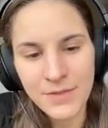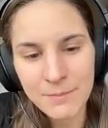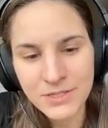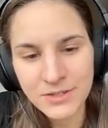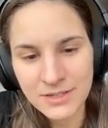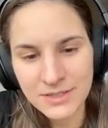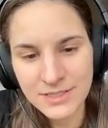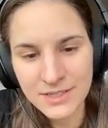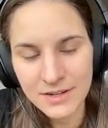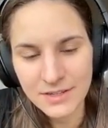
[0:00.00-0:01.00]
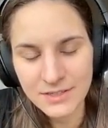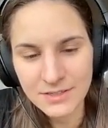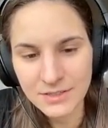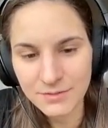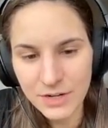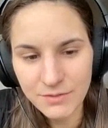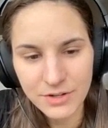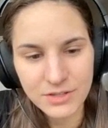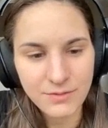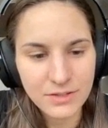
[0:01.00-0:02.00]
hypersonic design is very,
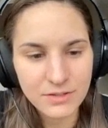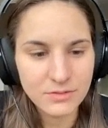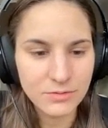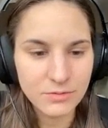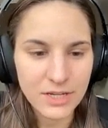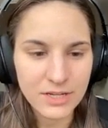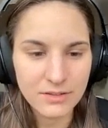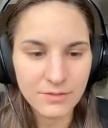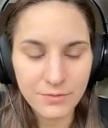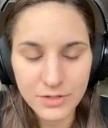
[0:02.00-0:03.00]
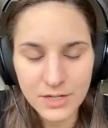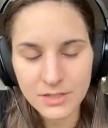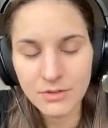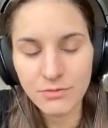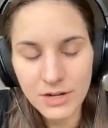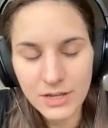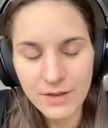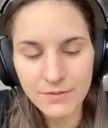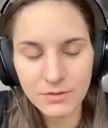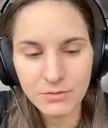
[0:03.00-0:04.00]
very difficult to do, and for that you really
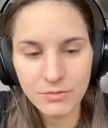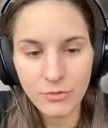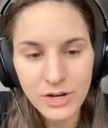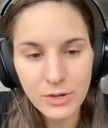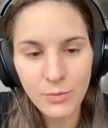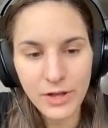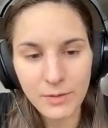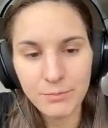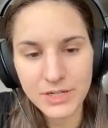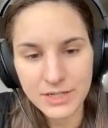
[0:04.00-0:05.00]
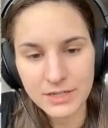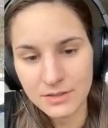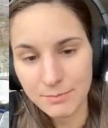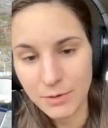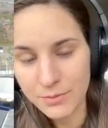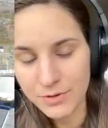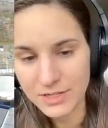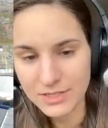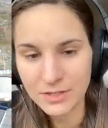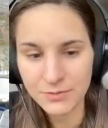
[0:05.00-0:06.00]
have to really well predict the
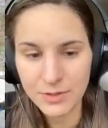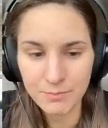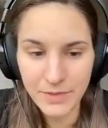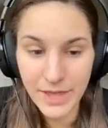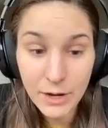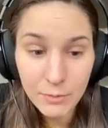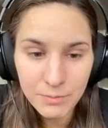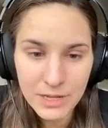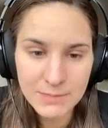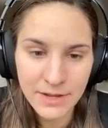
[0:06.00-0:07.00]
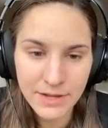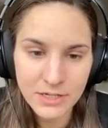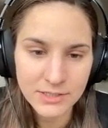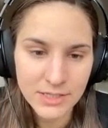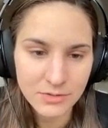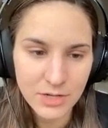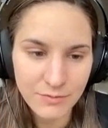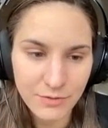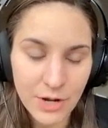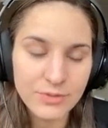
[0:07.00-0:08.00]
properties of the air plasma actually that you
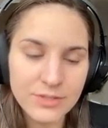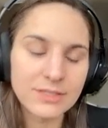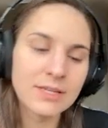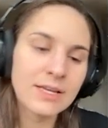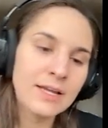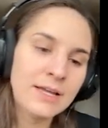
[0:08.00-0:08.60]
have around it.